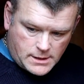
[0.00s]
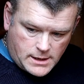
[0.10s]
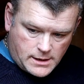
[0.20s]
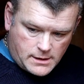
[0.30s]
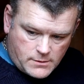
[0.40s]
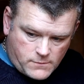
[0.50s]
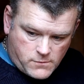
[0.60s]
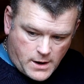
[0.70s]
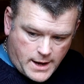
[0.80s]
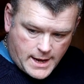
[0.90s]
the
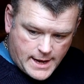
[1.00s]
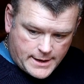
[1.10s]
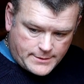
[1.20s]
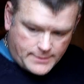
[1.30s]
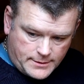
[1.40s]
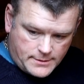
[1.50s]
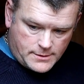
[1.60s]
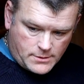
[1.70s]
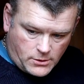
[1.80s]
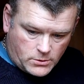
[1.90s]
right hand
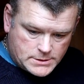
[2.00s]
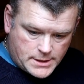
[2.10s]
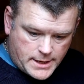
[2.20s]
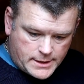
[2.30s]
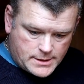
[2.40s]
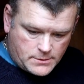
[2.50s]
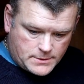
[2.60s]
alternator,